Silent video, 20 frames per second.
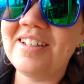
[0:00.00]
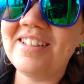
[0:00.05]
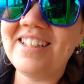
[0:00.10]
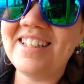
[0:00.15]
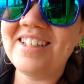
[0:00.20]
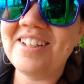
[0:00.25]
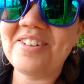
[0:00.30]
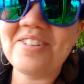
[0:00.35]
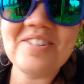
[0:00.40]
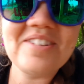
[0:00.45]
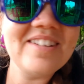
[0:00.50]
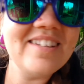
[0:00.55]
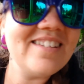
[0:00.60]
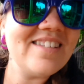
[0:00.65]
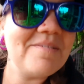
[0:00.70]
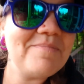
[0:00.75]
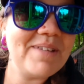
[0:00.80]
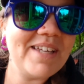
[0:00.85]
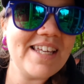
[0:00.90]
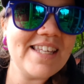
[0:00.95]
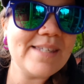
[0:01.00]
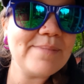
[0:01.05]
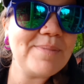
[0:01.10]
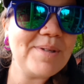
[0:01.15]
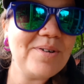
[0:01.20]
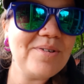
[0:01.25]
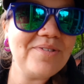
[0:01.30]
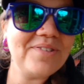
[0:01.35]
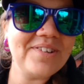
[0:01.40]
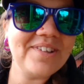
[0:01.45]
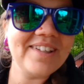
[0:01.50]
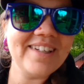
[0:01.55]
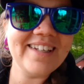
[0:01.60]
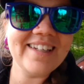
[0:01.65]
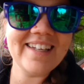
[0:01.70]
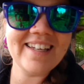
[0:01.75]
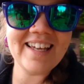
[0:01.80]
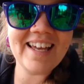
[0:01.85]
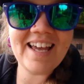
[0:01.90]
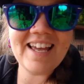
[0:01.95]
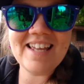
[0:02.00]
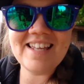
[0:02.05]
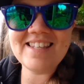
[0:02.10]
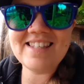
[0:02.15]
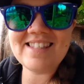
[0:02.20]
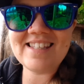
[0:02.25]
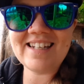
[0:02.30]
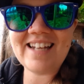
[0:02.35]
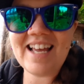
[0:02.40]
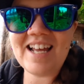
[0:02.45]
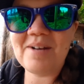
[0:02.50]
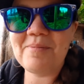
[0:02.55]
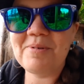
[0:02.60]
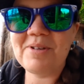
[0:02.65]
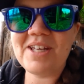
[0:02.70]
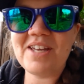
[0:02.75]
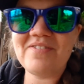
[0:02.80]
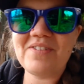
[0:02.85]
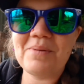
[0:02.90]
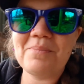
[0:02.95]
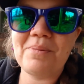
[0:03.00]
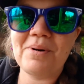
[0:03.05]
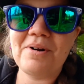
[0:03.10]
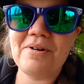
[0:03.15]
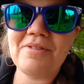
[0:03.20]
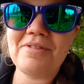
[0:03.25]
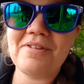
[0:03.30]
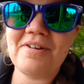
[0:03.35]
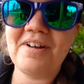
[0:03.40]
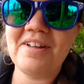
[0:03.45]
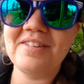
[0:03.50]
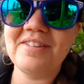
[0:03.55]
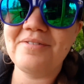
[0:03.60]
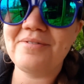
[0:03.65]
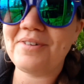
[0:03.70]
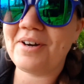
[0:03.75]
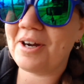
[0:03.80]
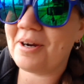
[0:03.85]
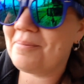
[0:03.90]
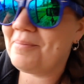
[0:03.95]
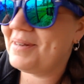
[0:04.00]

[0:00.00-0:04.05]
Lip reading: you know, something as beautiful as an animal giving birth on the farm.